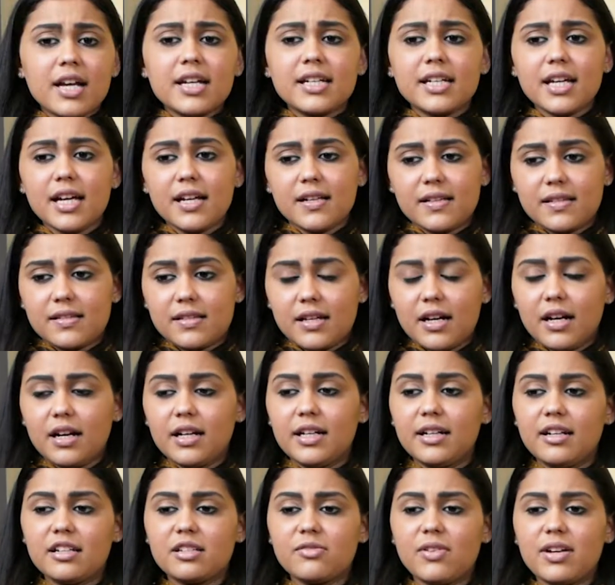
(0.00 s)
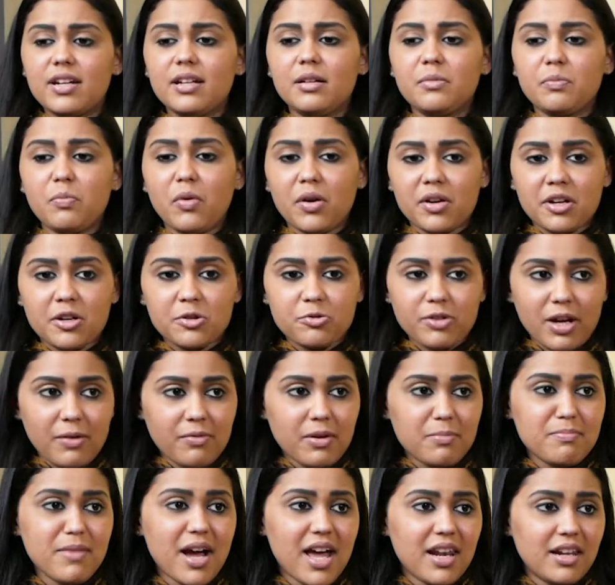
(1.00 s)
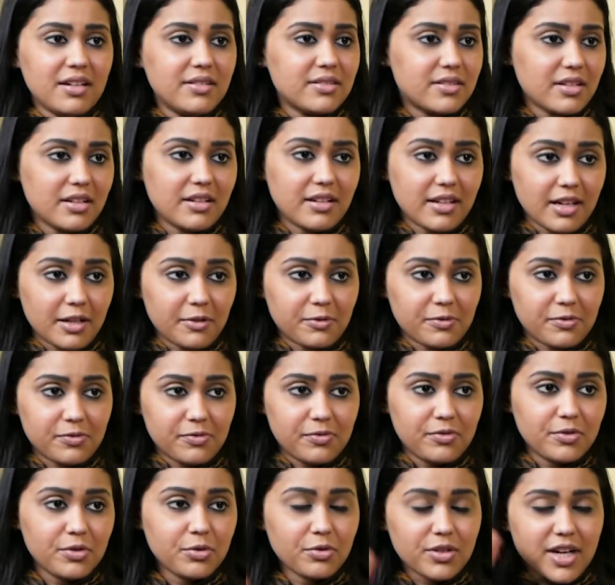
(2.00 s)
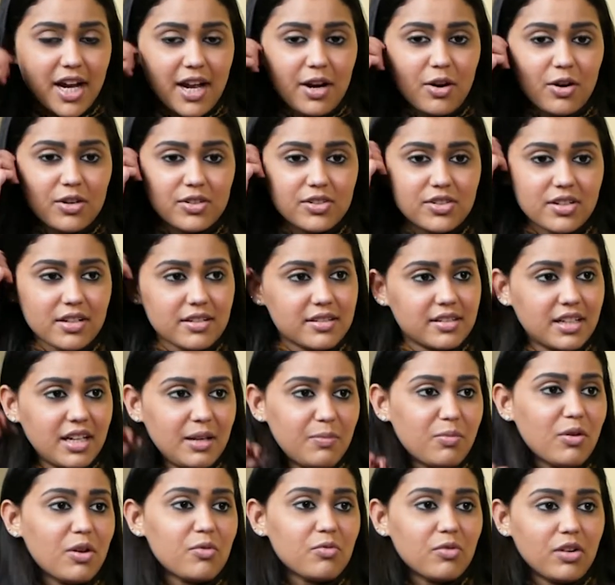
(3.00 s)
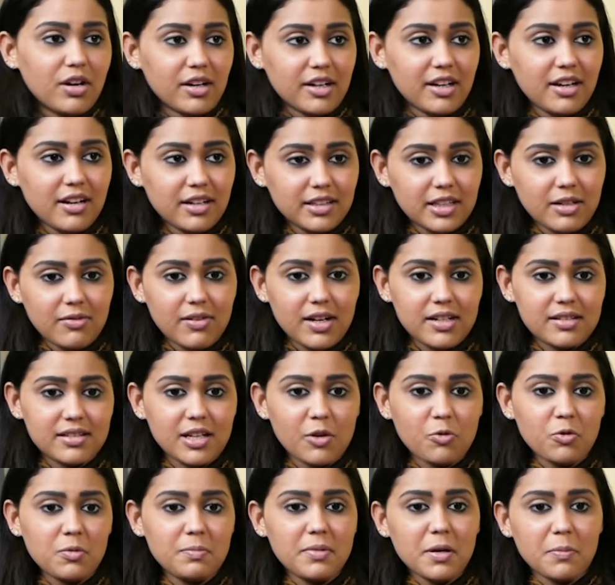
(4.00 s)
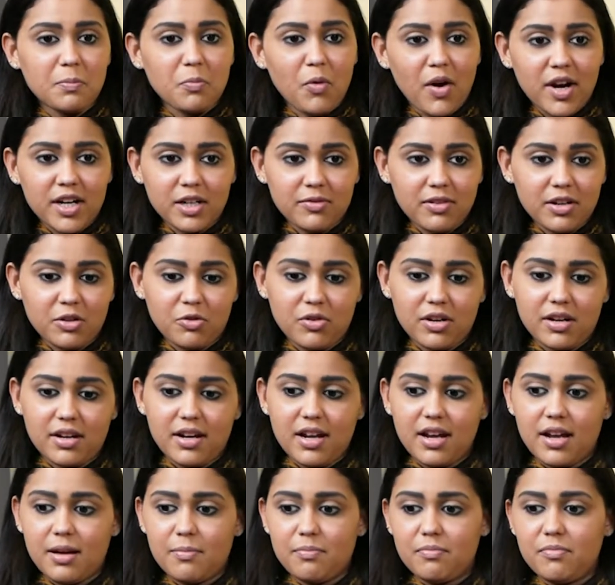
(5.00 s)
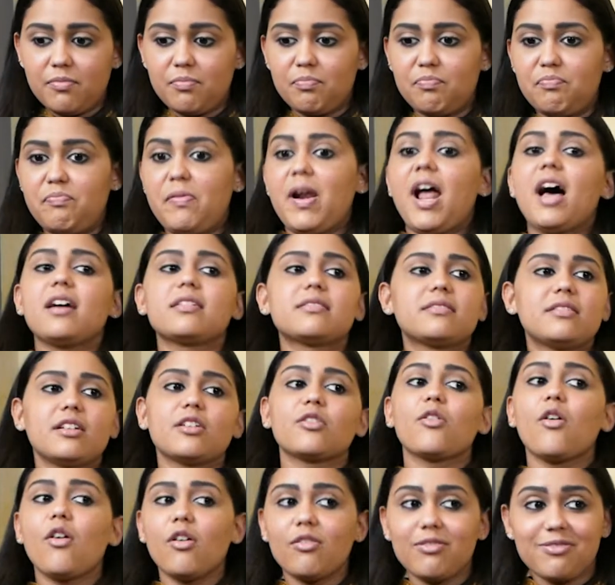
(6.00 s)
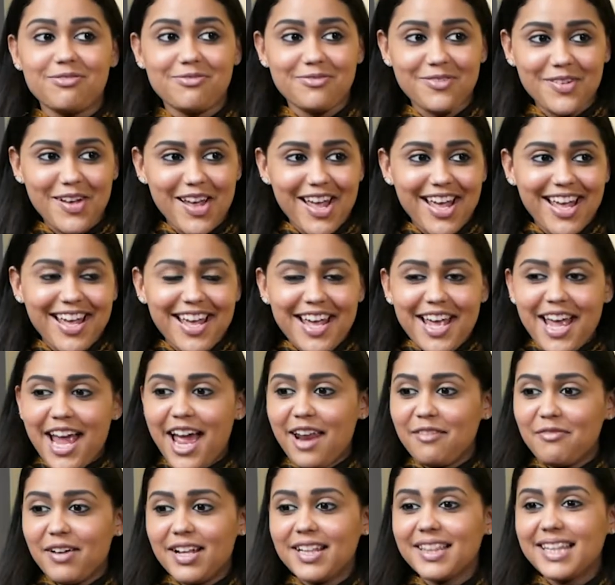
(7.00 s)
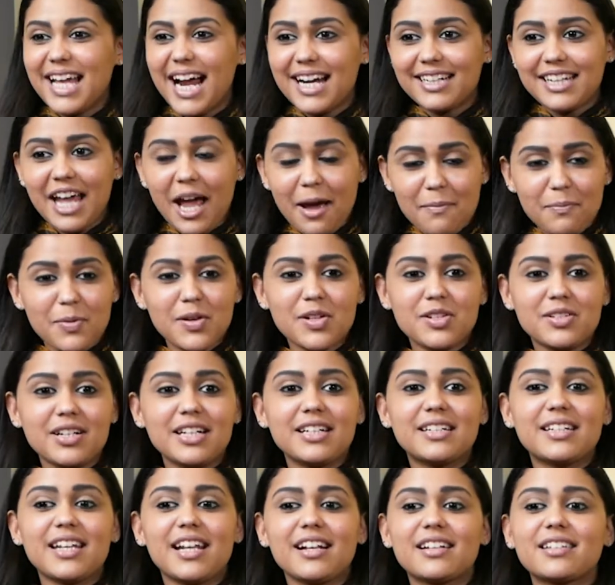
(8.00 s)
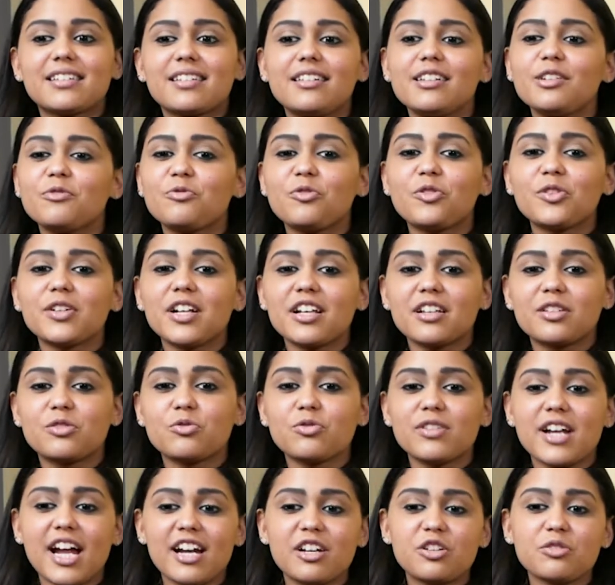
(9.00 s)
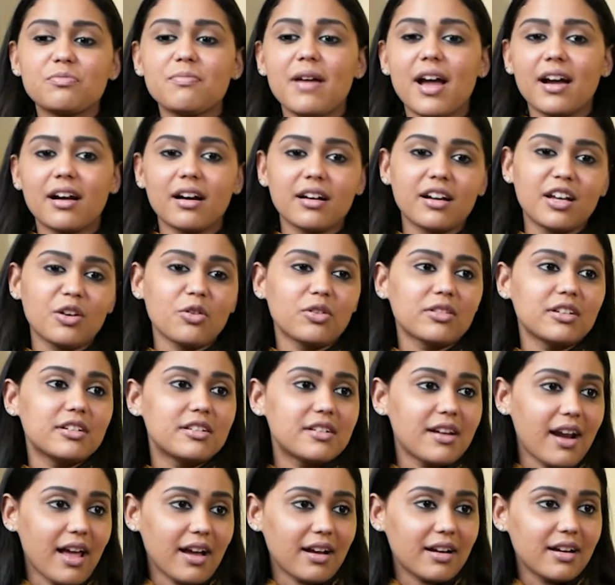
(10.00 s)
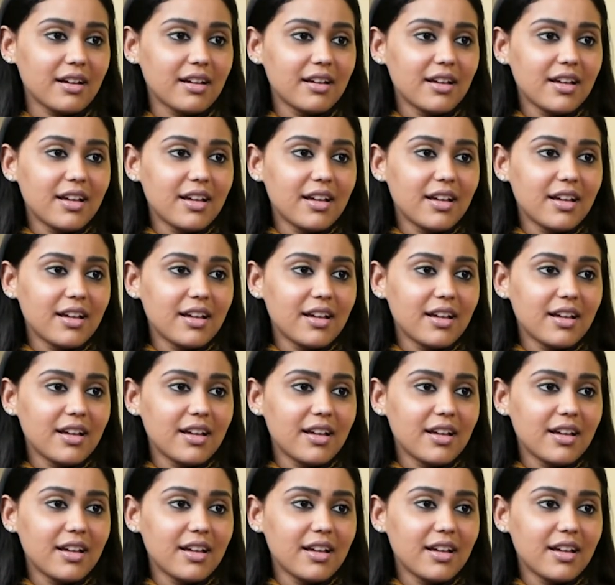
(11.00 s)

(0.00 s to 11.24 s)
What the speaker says: Yes, it is very important to have a balance in life. You cannot just keep on working, otherwise there will be a point where you are blasting off. And when that happens, it takes 3-4 days to get you back again on the track.